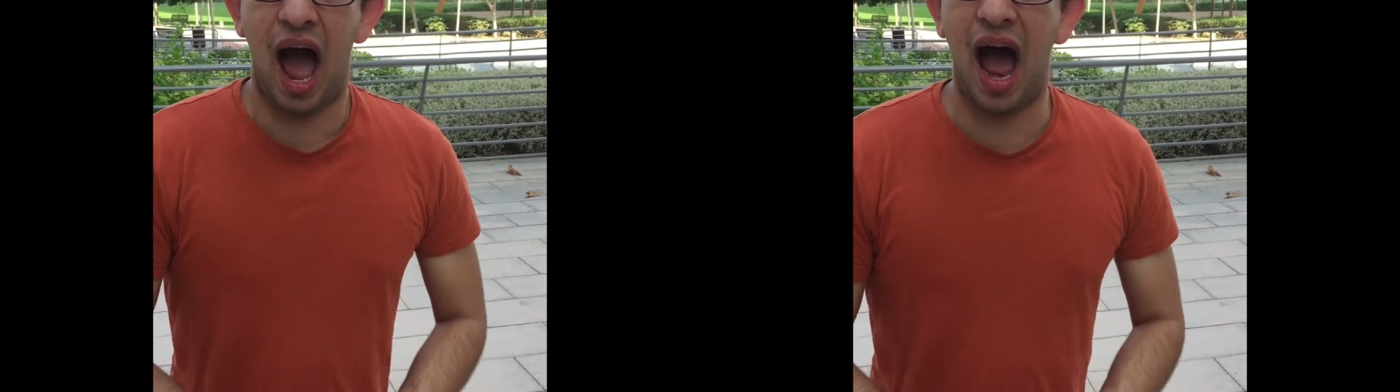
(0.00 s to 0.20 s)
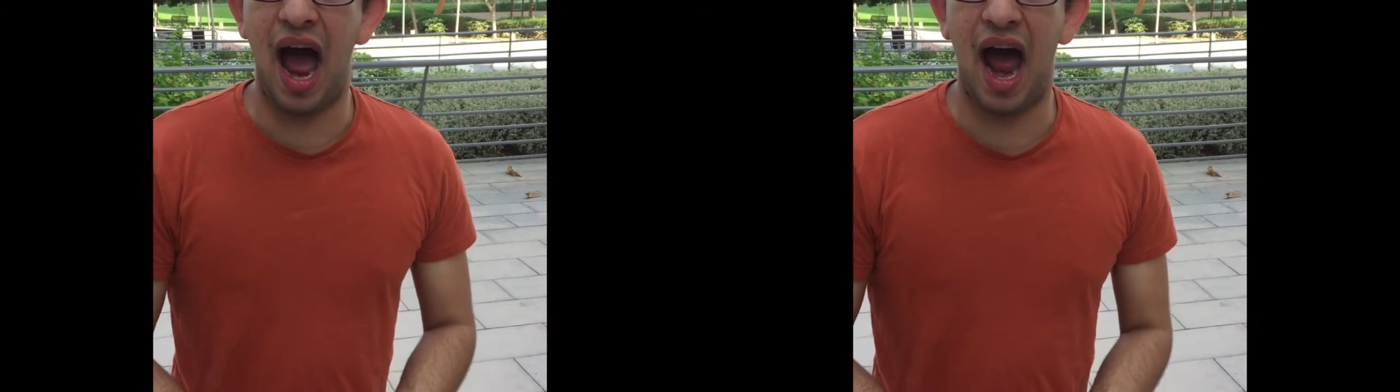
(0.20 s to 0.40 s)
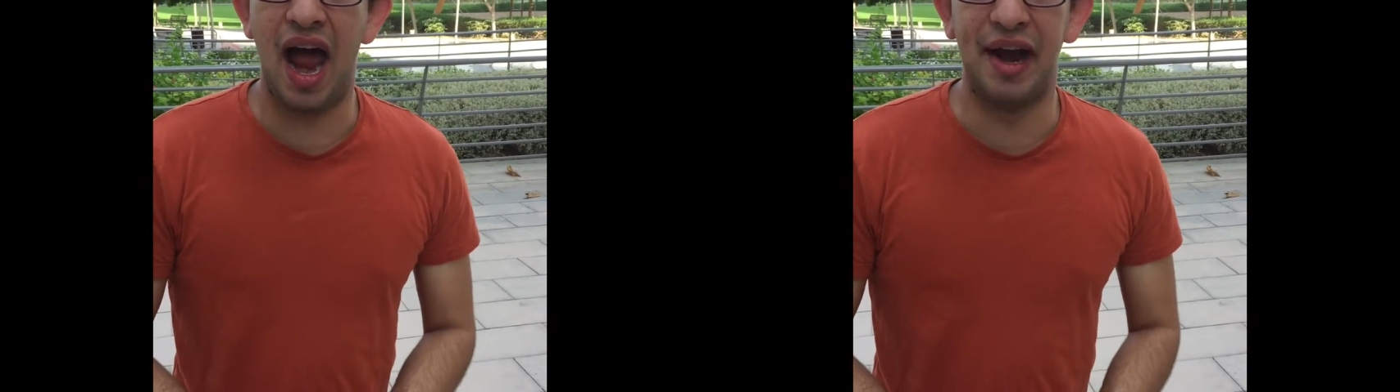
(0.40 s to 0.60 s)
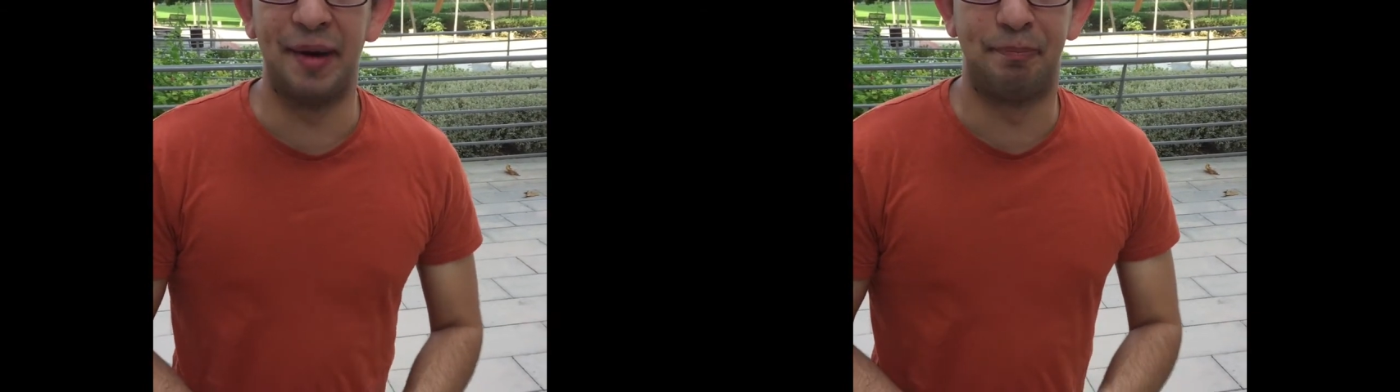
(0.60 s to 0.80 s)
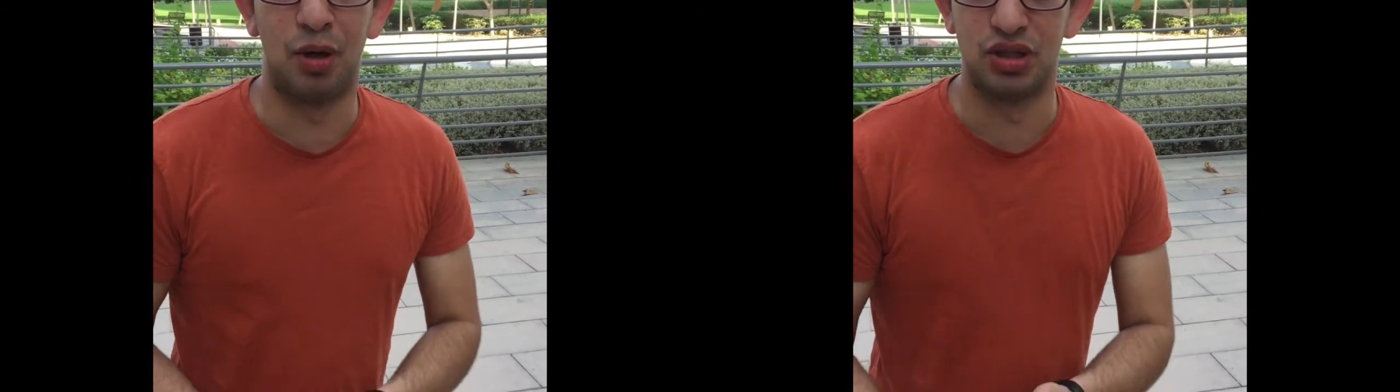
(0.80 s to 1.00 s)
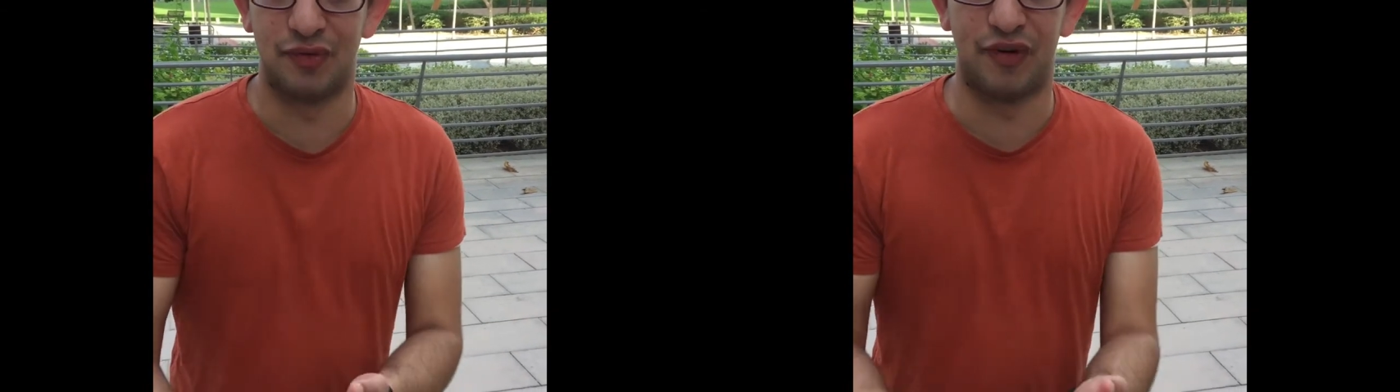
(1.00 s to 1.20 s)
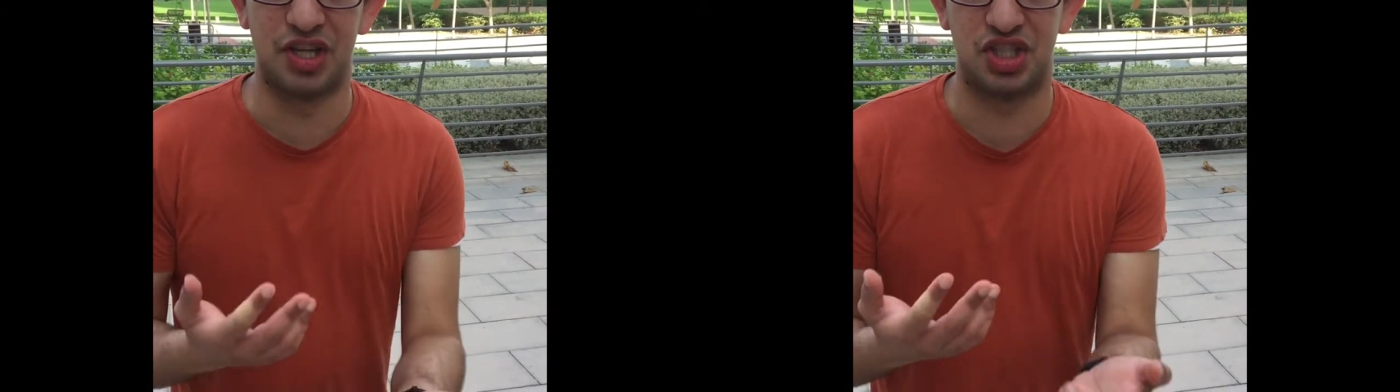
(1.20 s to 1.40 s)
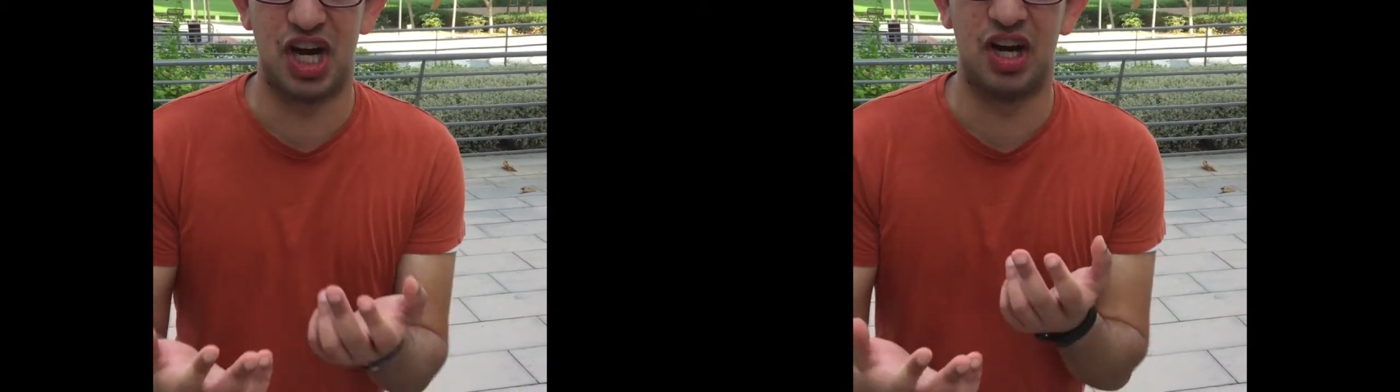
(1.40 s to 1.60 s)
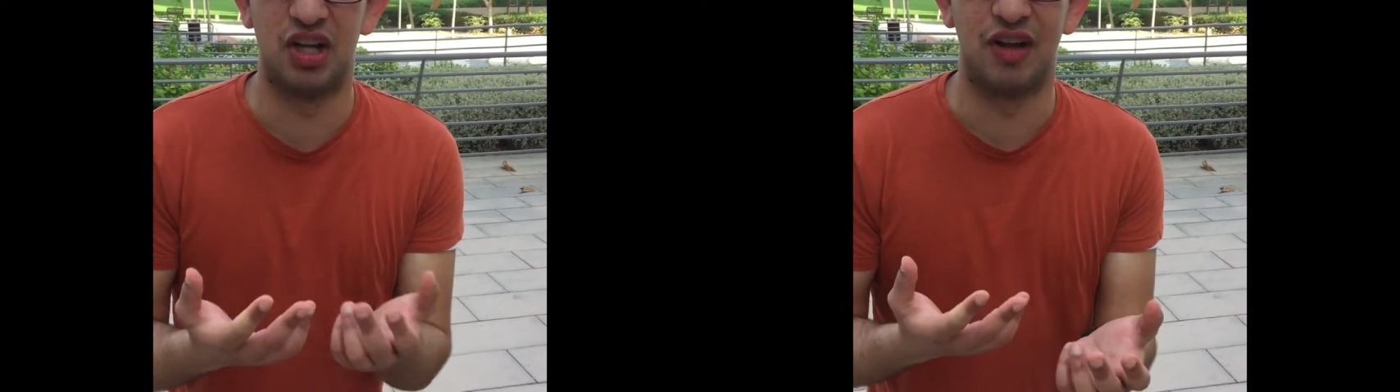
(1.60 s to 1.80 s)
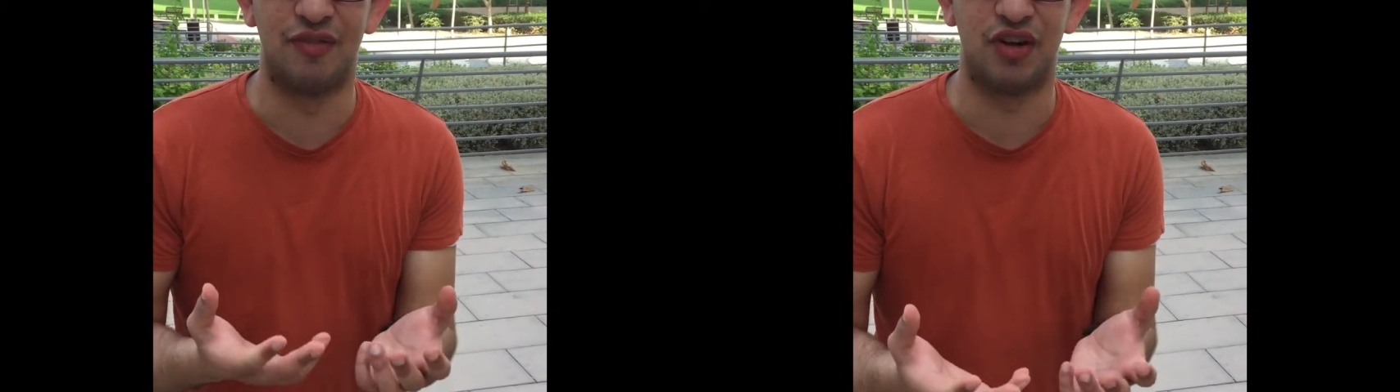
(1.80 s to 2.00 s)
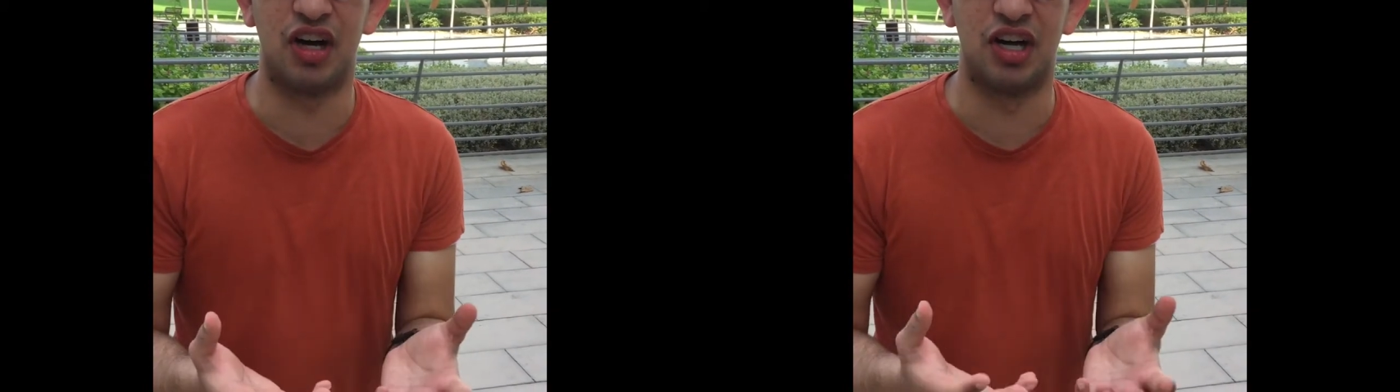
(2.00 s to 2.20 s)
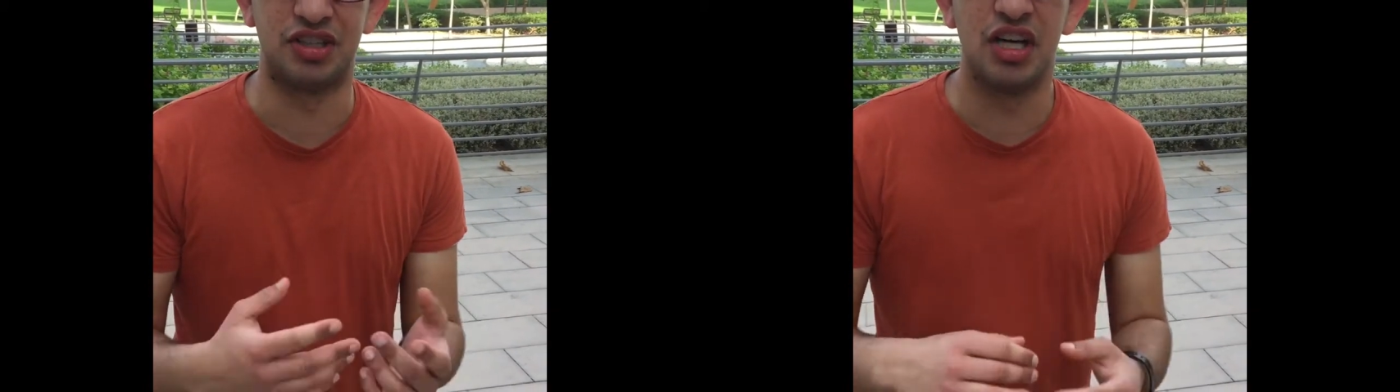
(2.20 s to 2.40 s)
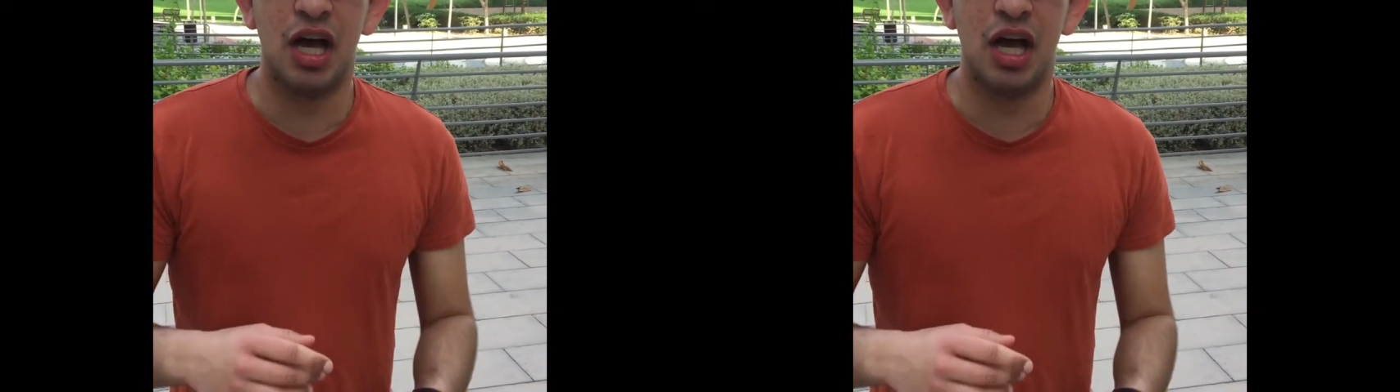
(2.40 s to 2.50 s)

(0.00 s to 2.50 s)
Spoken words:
and both of us share a love of cars.